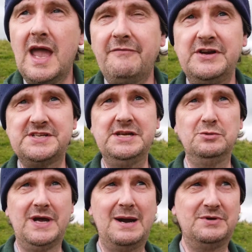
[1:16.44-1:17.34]
every
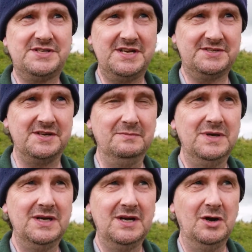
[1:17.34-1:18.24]
single camera
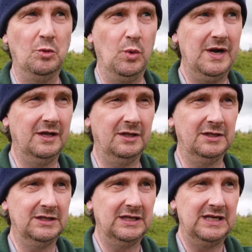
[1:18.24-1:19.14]
system
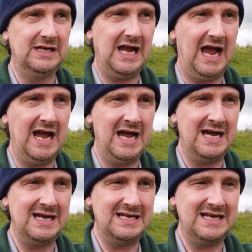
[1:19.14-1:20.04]
will, you
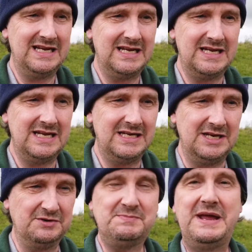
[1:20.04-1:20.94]

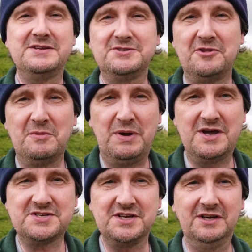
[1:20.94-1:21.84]
know, dependent on the
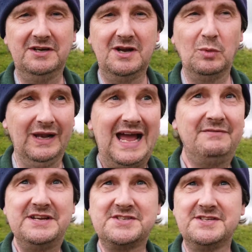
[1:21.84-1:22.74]
person, will
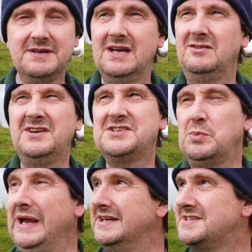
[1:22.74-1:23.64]
have its, not
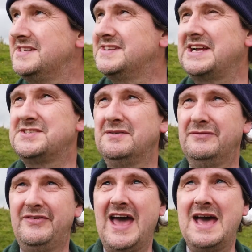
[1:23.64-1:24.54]
its weaknesses, that's
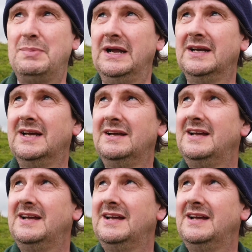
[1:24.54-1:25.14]
unfair, but